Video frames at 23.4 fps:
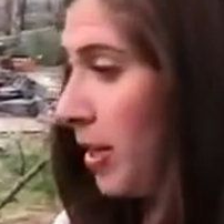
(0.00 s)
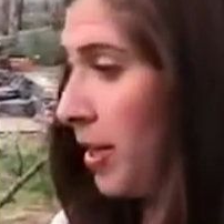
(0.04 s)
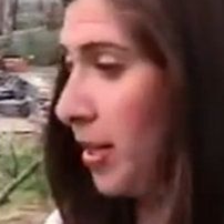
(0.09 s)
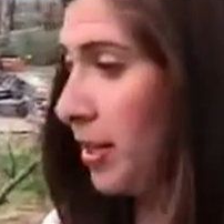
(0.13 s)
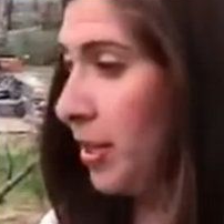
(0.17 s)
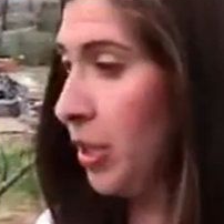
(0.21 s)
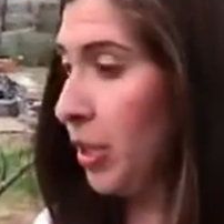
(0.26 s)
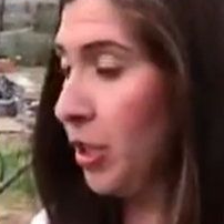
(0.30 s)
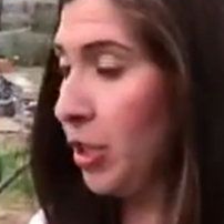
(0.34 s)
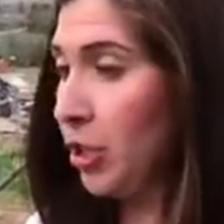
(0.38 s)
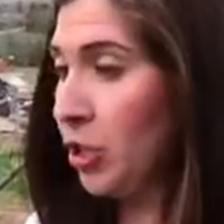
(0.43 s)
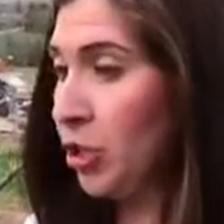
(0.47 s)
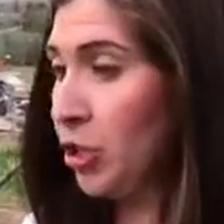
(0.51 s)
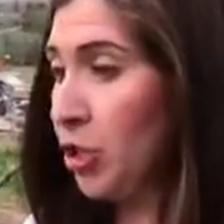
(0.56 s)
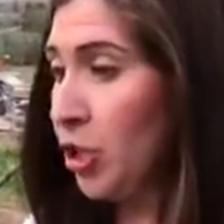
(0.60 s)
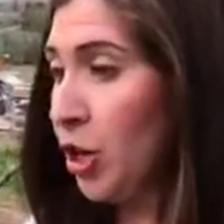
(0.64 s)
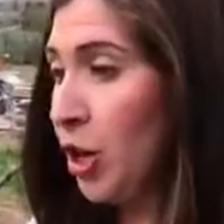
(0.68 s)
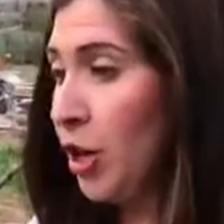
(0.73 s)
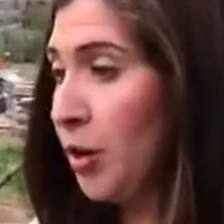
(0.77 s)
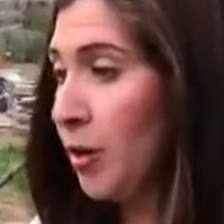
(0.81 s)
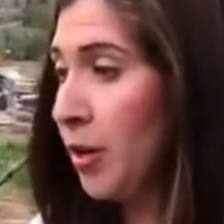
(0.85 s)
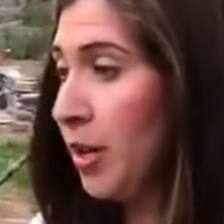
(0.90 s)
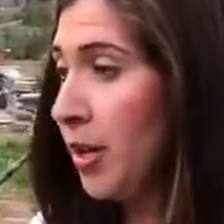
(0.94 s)
it's going to
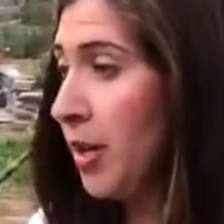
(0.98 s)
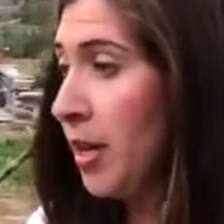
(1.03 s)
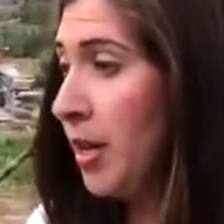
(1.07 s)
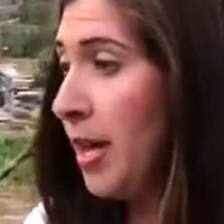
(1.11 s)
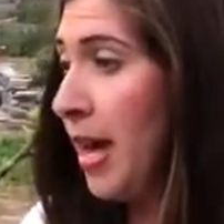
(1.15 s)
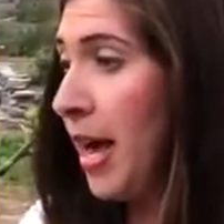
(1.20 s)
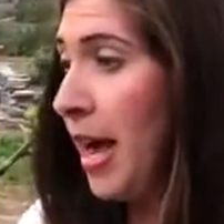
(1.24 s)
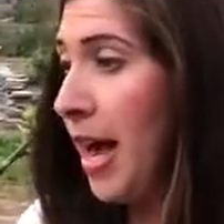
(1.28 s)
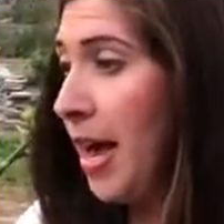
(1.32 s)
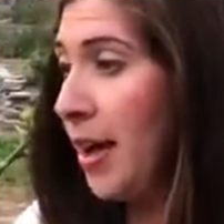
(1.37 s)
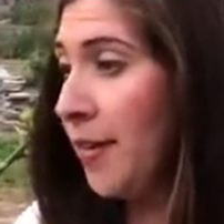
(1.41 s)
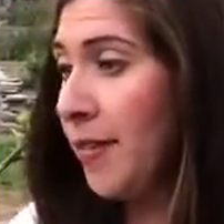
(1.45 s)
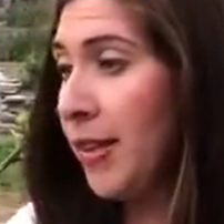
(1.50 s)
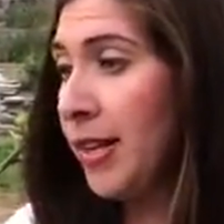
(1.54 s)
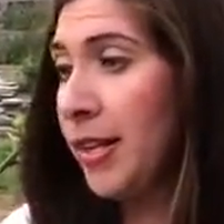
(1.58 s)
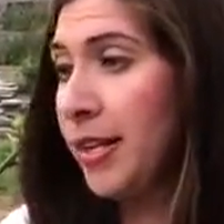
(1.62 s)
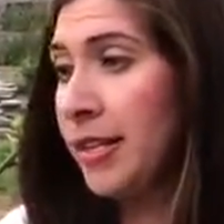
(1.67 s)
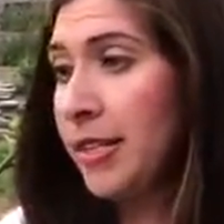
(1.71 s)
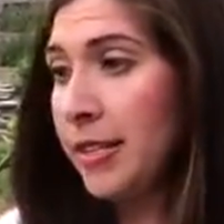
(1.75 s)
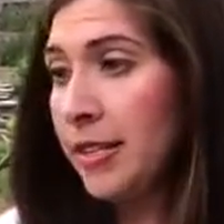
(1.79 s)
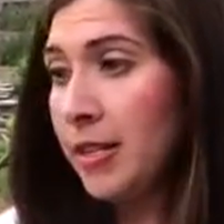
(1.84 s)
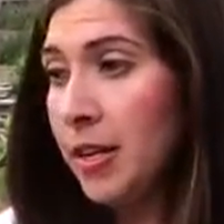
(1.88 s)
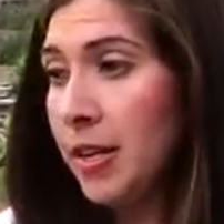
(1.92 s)
start having
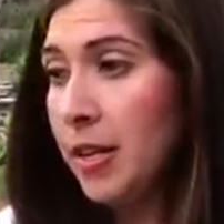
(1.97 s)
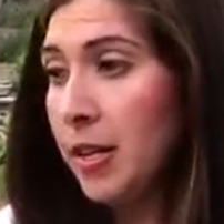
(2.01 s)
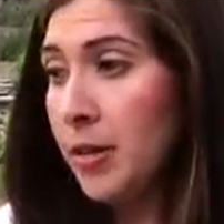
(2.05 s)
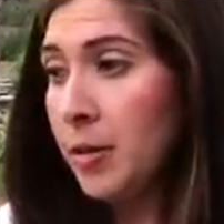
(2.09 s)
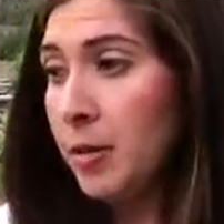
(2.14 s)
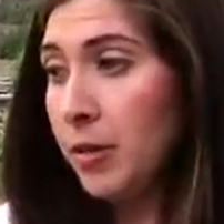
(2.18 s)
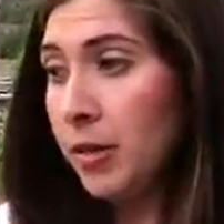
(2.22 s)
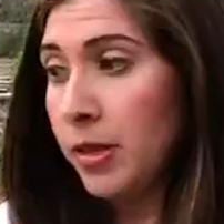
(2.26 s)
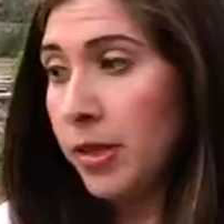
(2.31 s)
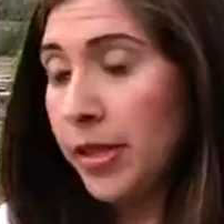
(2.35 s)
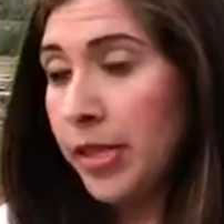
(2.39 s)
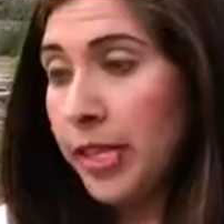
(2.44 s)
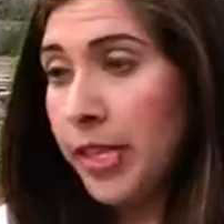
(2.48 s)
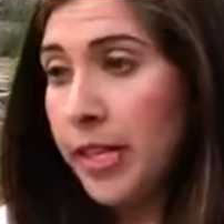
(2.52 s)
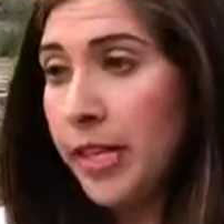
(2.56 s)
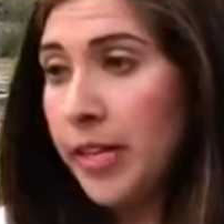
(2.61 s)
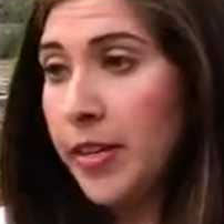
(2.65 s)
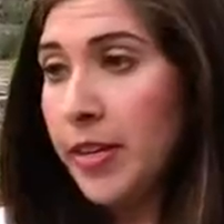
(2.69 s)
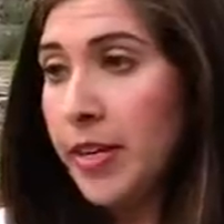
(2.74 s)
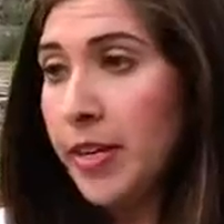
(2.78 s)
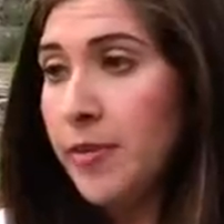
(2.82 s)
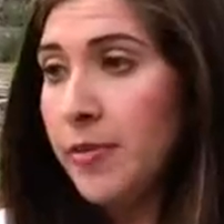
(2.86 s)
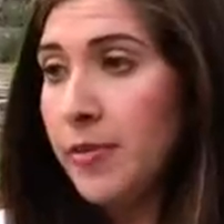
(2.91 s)
its
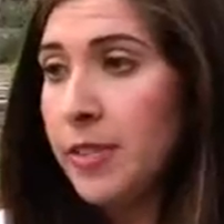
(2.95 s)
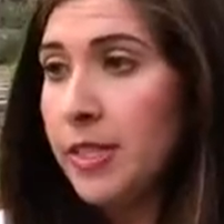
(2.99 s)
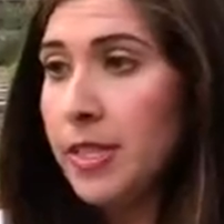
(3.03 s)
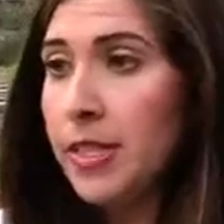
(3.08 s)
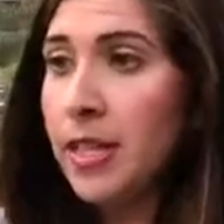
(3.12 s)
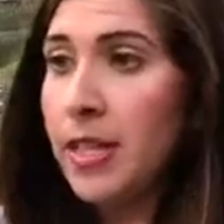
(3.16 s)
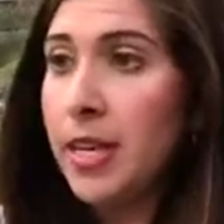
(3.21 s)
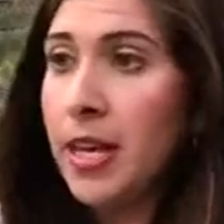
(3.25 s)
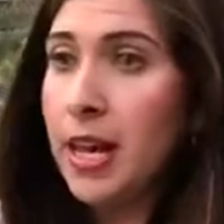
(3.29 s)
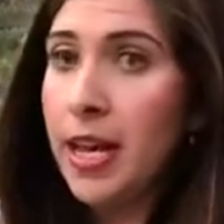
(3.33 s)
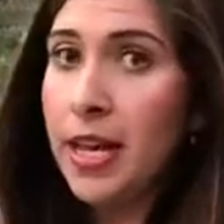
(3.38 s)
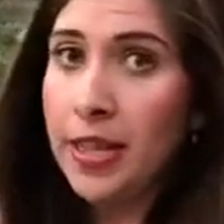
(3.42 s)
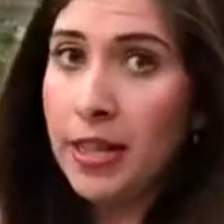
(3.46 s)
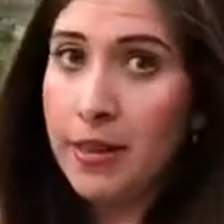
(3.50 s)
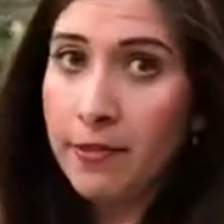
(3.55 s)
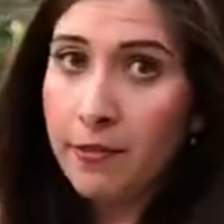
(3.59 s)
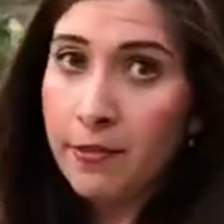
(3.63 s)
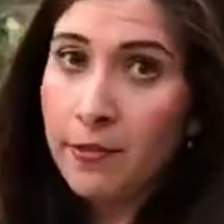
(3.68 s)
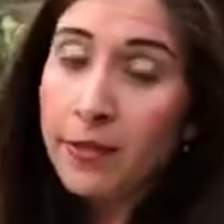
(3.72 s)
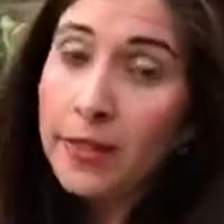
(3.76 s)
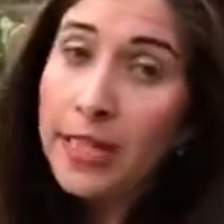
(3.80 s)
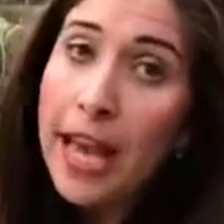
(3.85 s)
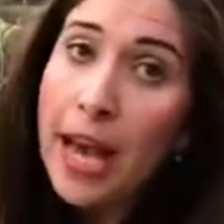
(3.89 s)
leaves and then
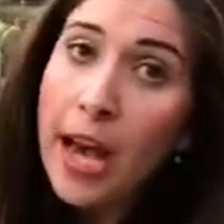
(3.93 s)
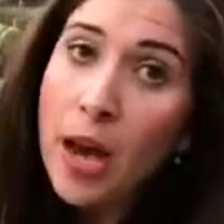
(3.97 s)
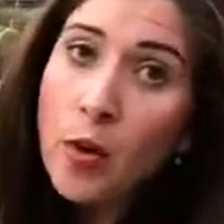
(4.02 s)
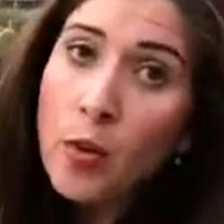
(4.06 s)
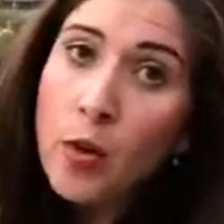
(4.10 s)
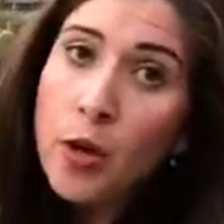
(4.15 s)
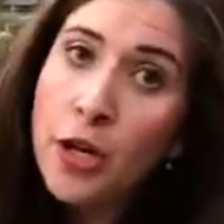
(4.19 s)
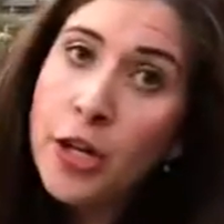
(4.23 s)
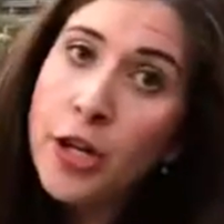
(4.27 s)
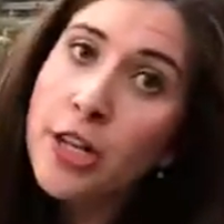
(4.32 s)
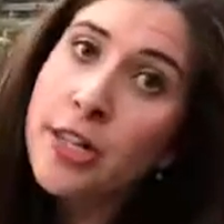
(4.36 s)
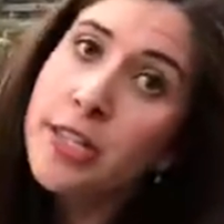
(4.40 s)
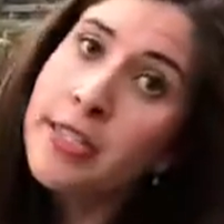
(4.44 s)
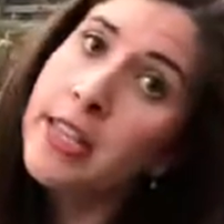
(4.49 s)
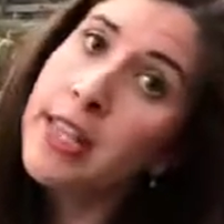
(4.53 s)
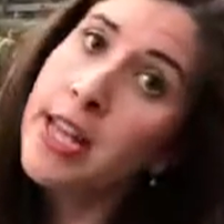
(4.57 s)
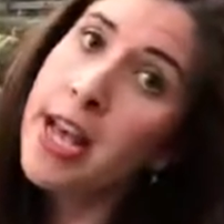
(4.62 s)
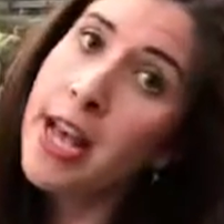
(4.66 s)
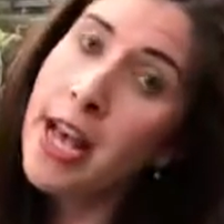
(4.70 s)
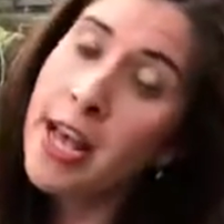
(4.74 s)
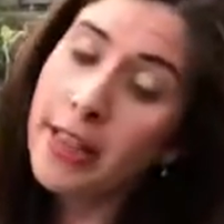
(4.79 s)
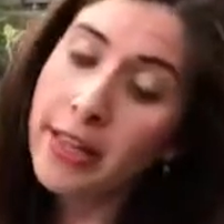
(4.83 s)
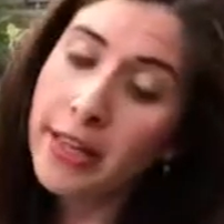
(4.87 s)
flowers
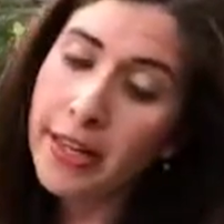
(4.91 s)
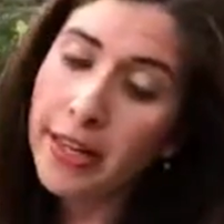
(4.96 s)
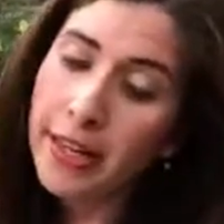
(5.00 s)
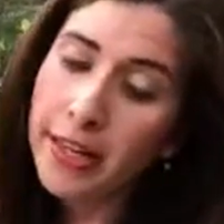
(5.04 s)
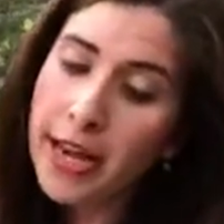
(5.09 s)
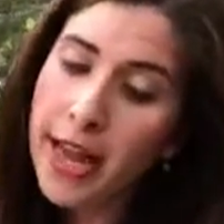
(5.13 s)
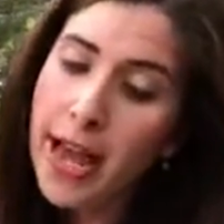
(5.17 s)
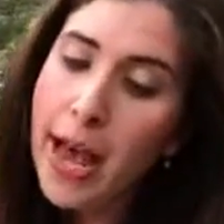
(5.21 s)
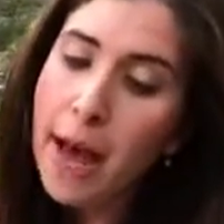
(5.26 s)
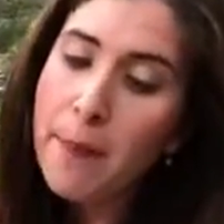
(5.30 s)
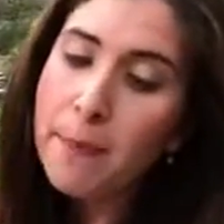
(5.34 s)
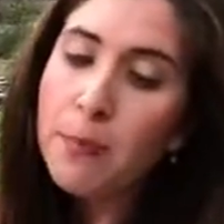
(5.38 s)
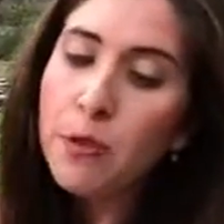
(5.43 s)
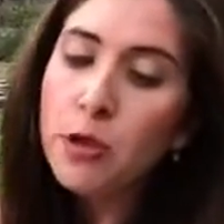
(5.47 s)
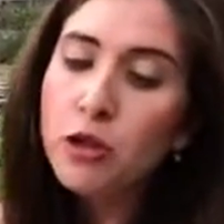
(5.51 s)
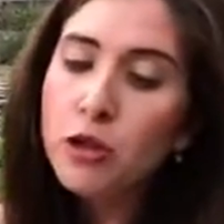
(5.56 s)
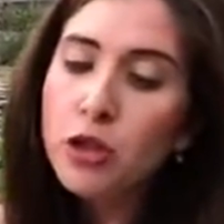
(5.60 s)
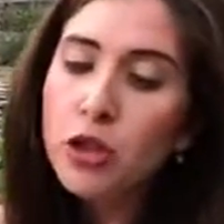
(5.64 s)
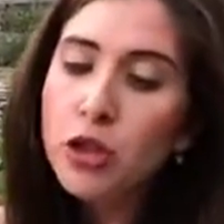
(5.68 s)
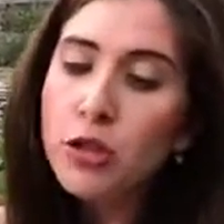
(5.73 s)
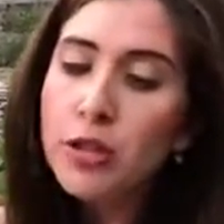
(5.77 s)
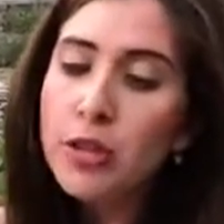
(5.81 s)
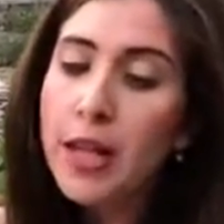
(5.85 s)
and then an apple
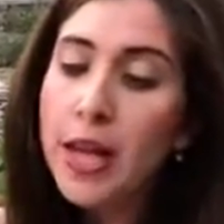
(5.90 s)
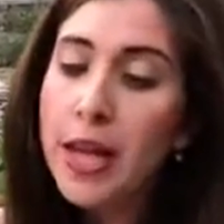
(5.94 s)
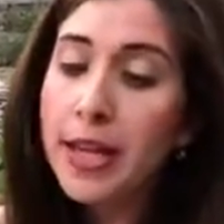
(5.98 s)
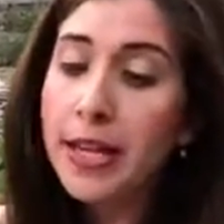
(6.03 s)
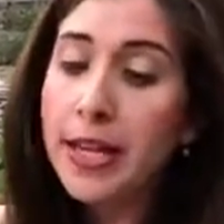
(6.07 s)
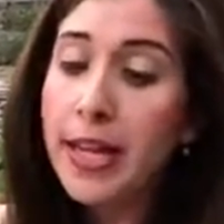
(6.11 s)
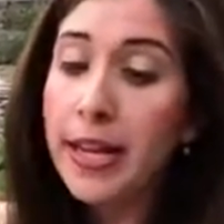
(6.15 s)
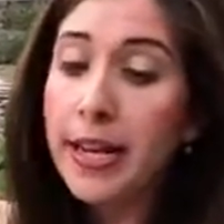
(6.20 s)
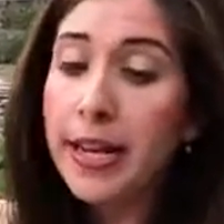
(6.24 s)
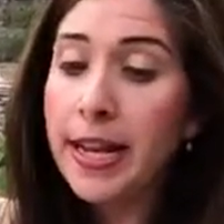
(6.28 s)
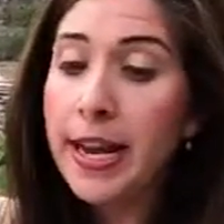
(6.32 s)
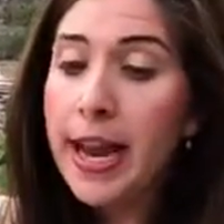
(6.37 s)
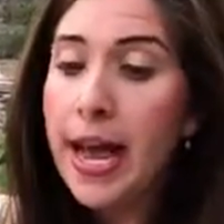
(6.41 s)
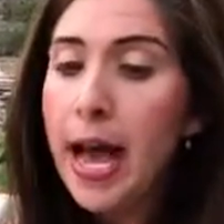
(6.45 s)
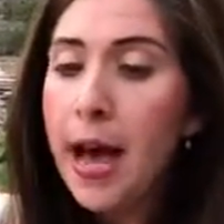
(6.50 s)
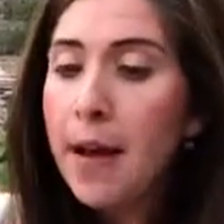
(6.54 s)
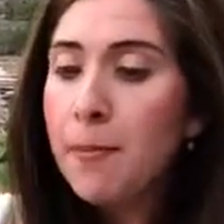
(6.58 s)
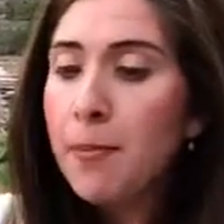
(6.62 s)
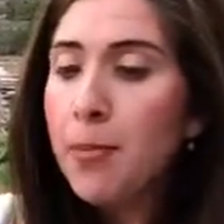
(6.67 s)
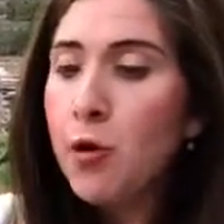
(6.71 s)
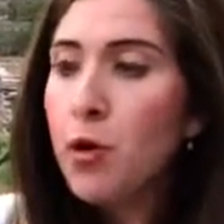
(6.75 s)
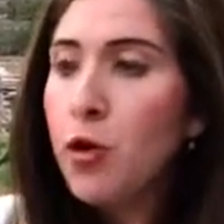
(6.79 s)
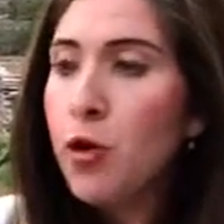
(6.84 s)
and then an
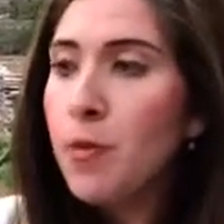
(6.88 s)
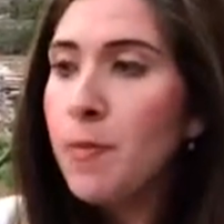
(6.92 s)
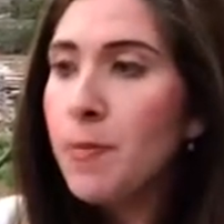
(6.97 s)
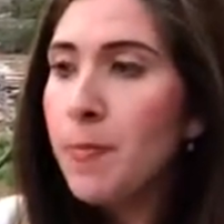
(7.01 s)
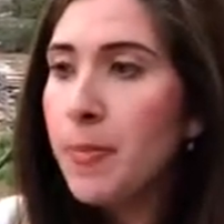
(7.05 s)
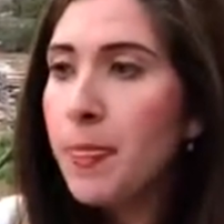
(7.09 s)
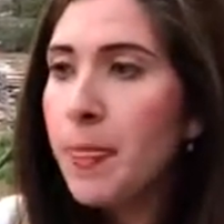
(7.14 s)
apple.